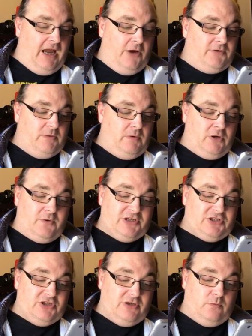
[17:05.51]
Only one
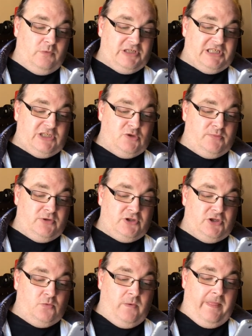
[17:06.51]
question. Which steelbook
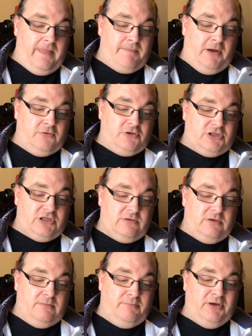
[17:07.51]
do you want the most,
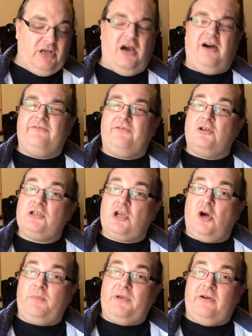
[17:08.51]
but can't find a
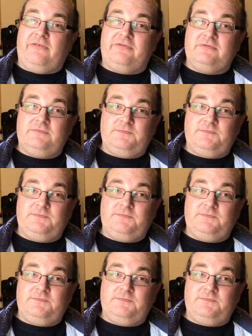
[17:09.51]
copy of?